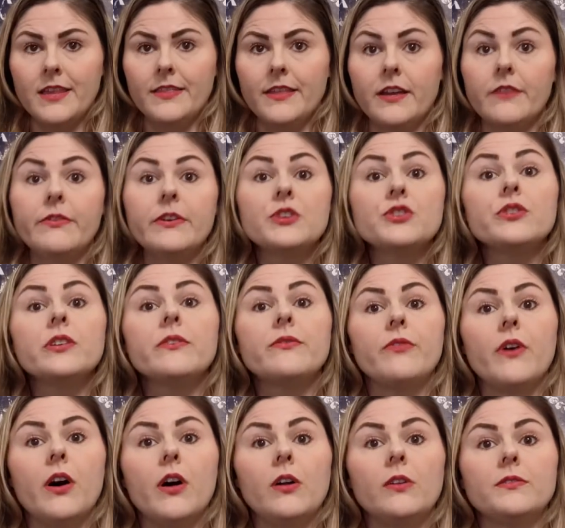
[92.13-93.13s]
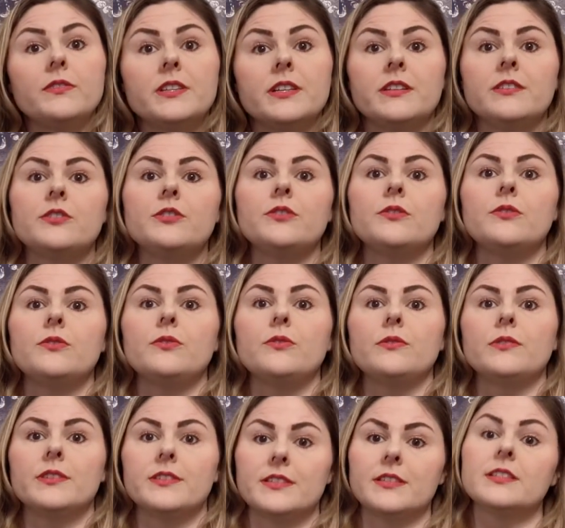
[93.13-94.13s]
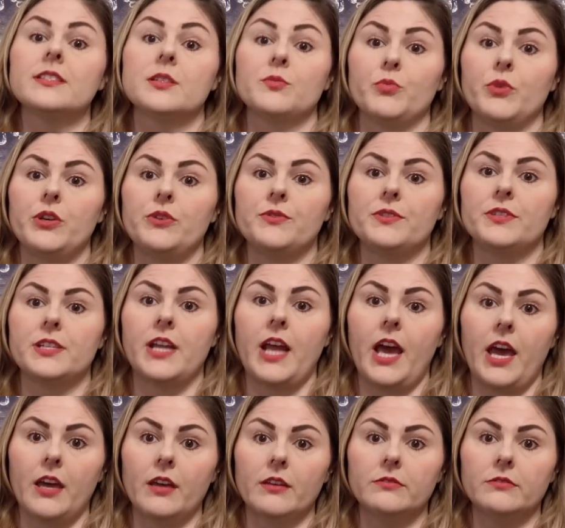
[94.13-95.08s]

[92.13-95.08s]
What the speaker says: that eventually evolved into the system we use today.